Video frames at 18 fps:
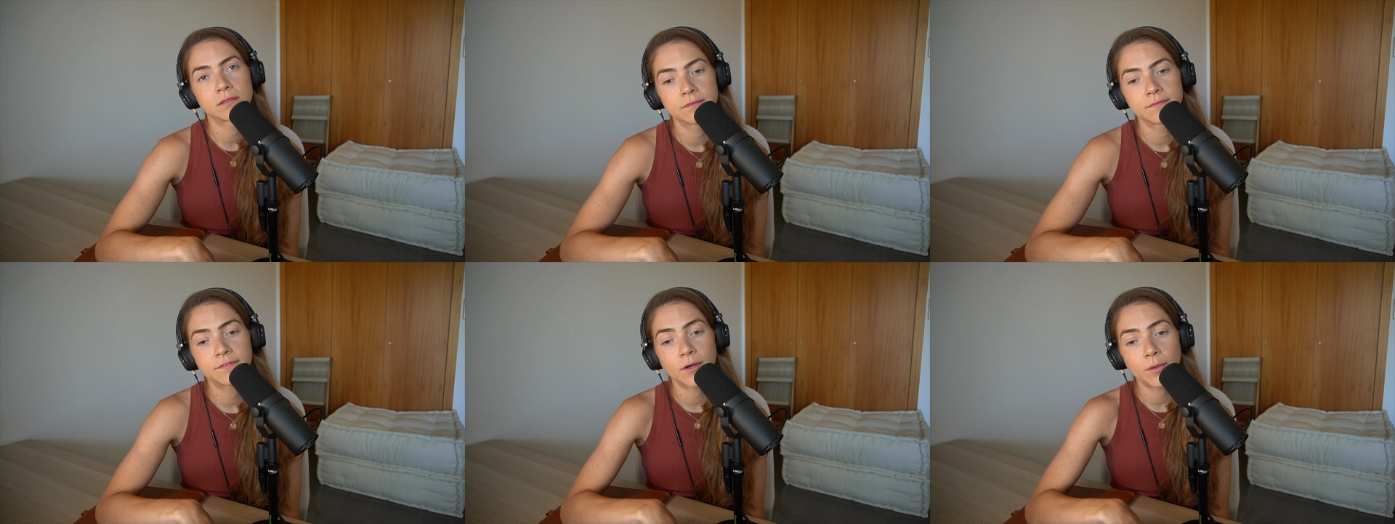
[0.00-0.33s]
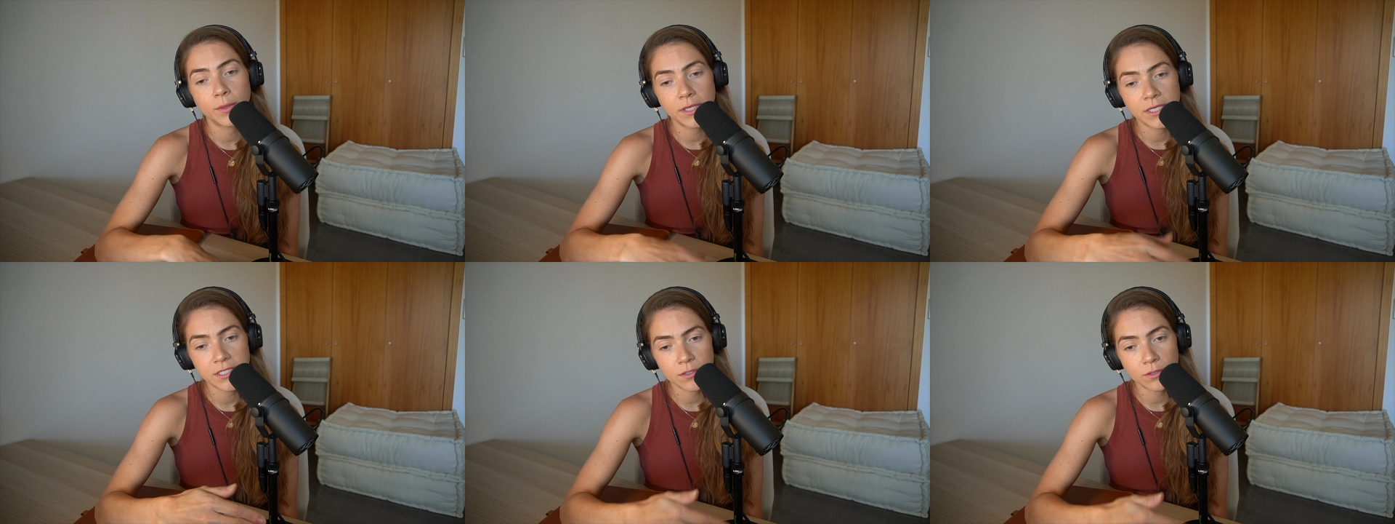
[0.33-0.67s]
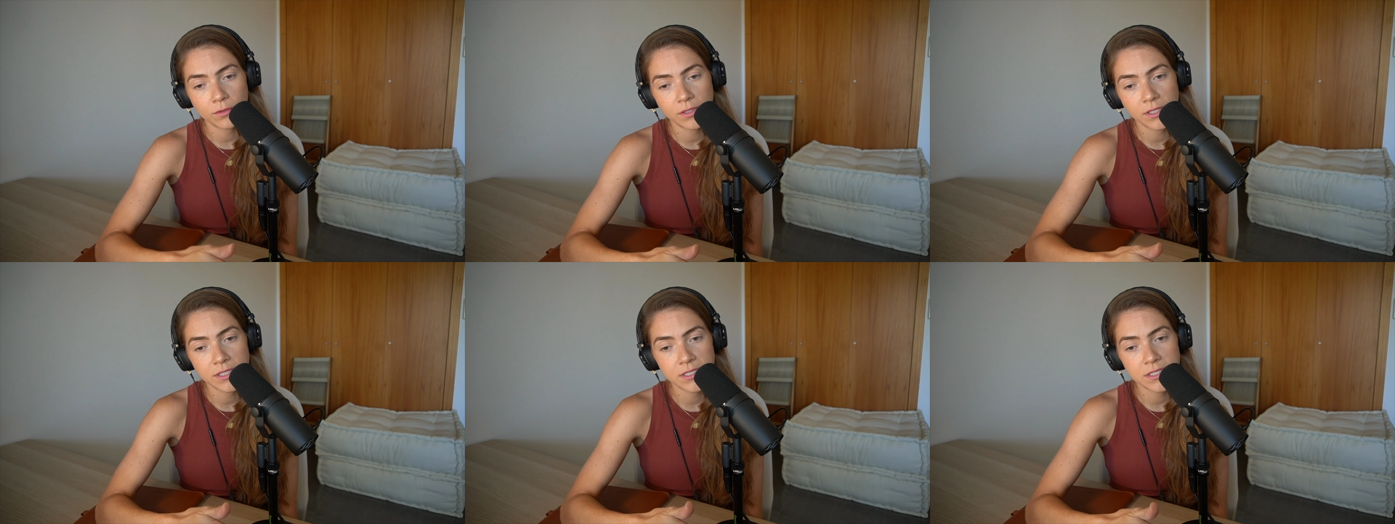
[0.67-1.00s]
Focus
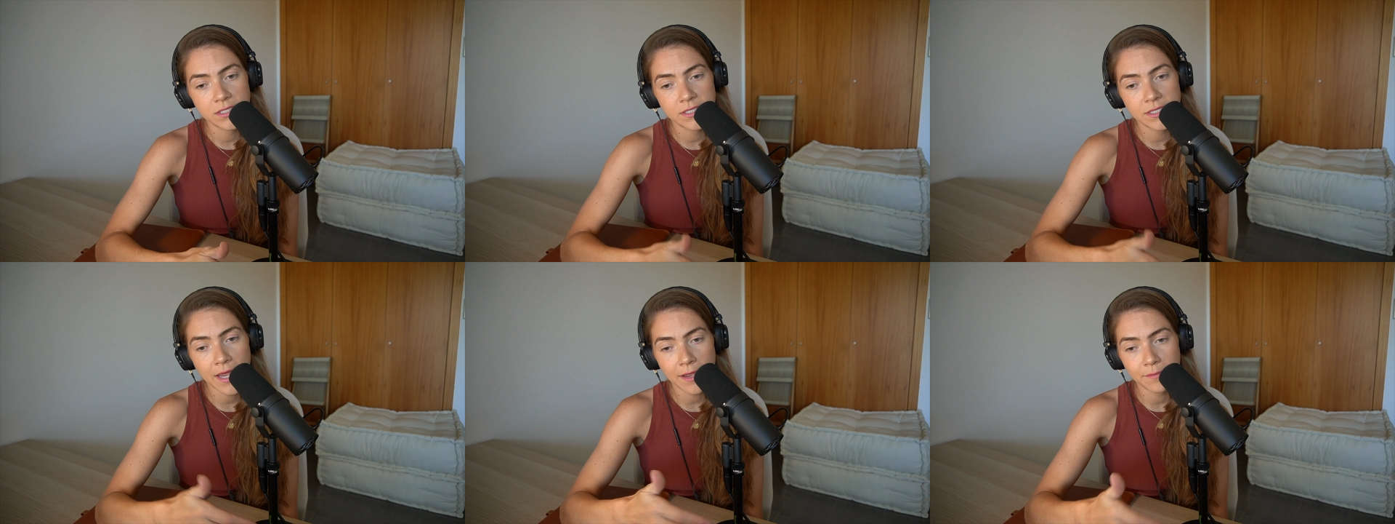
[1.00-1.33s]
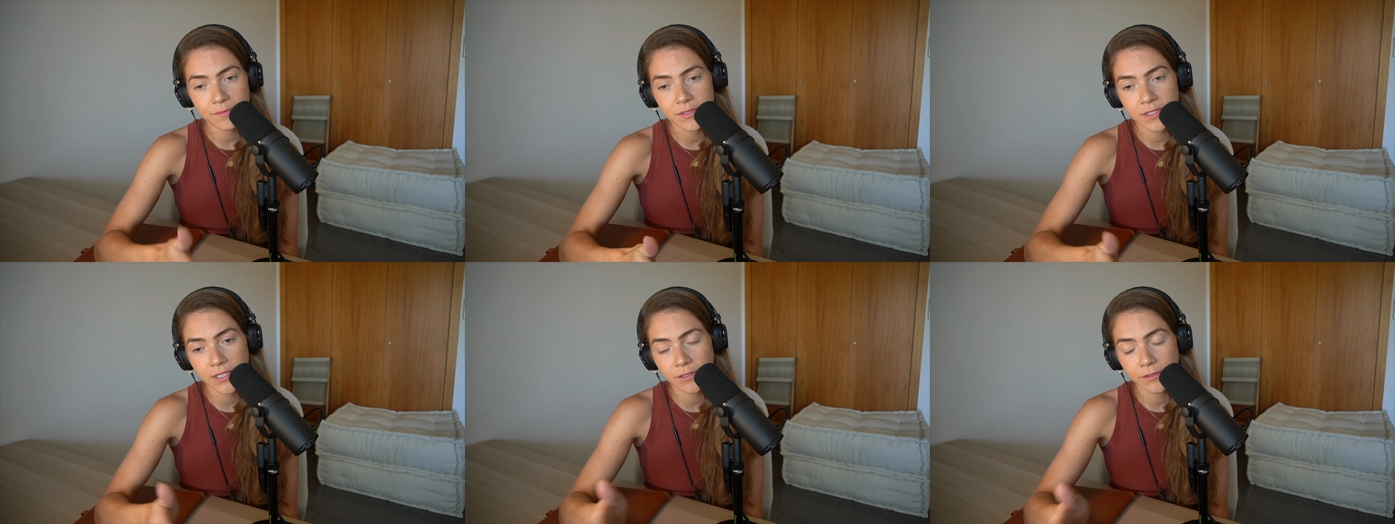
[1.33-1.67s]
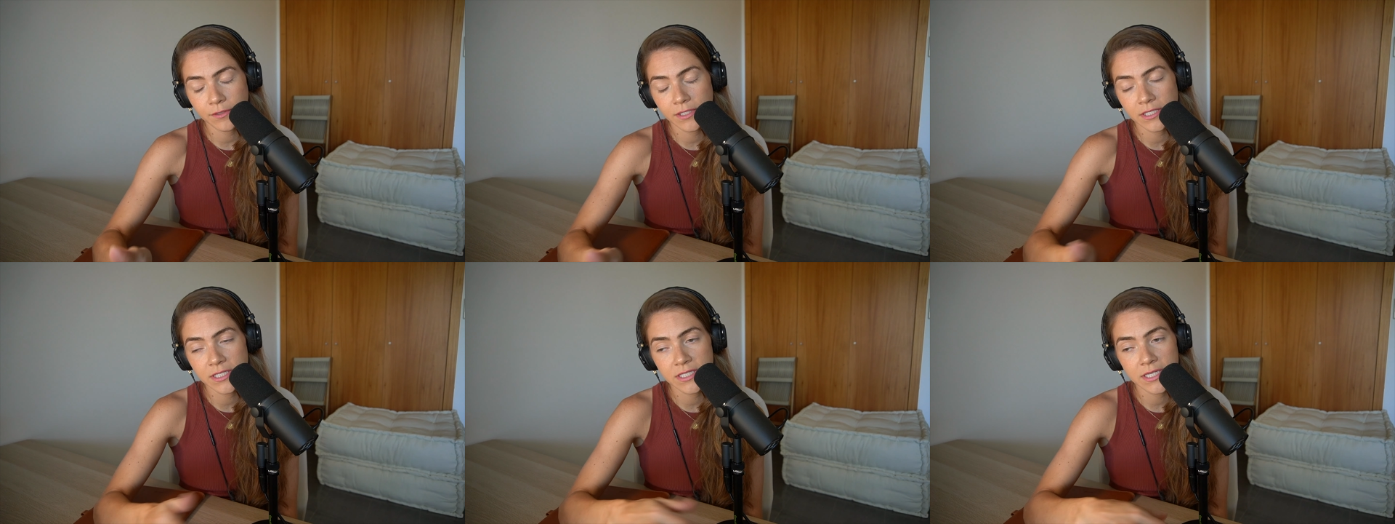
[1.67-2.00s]
on the steps that you
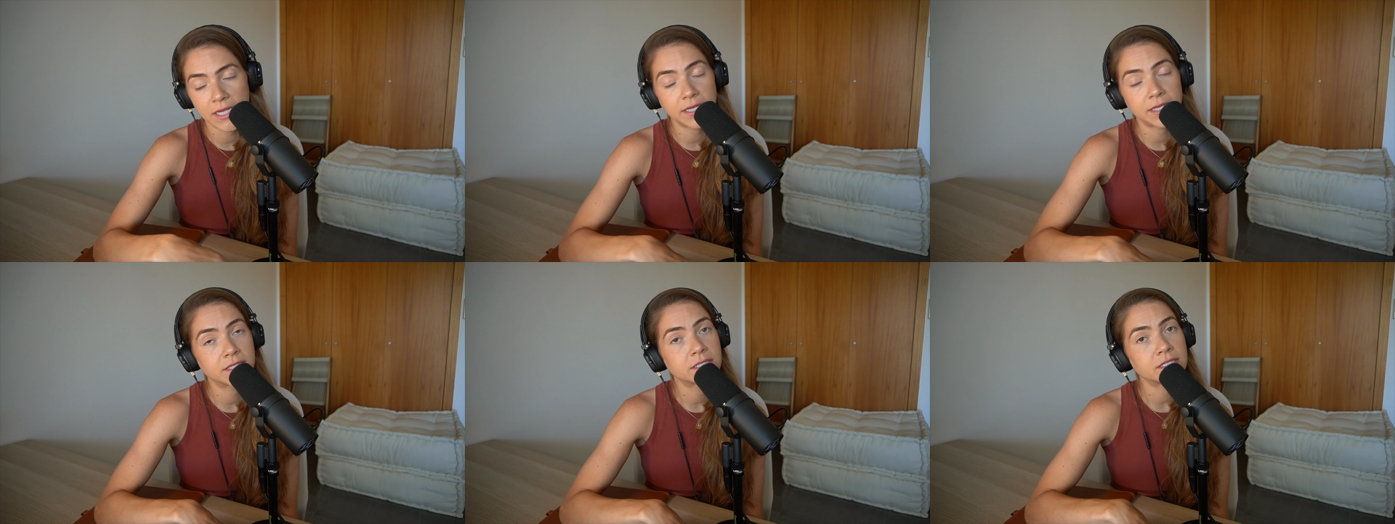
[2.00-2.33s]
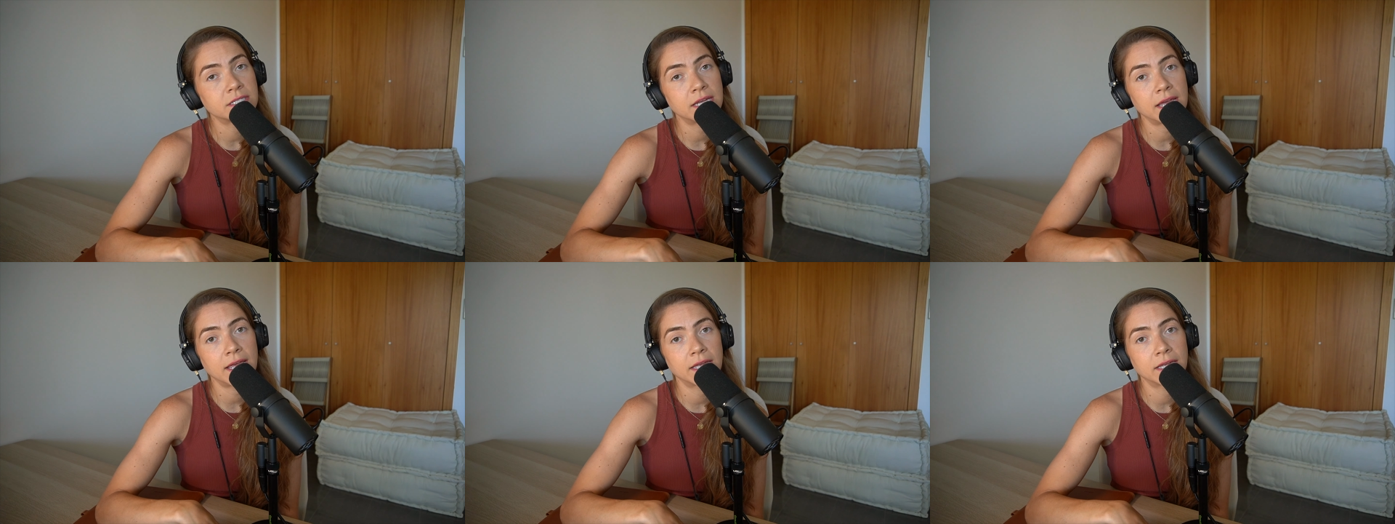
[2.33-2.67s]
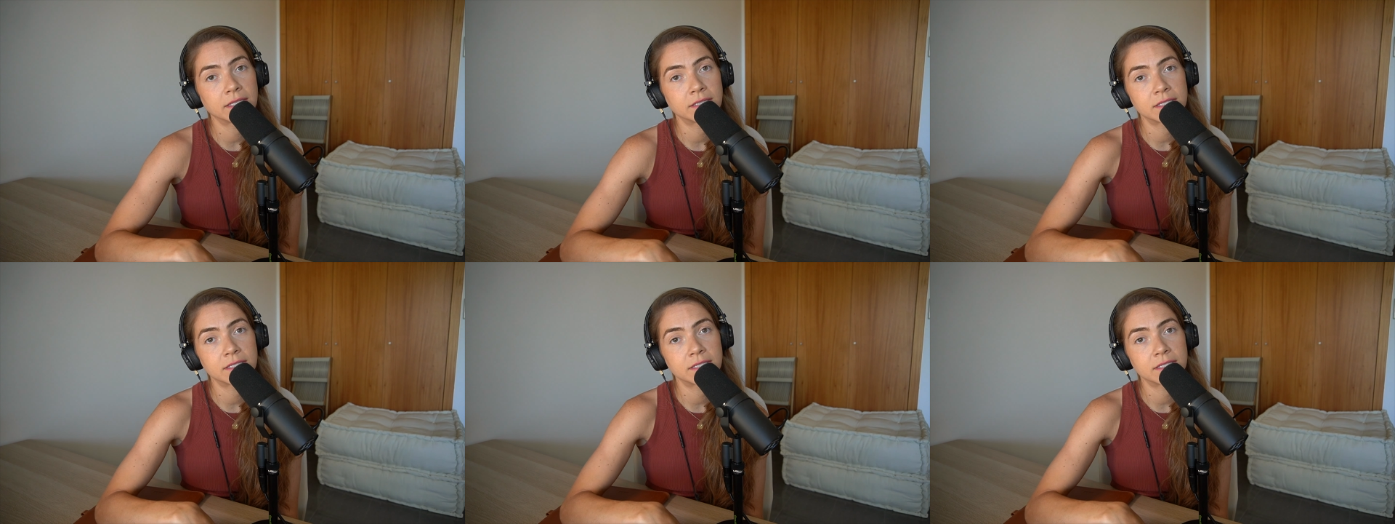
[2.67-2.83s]
can take today,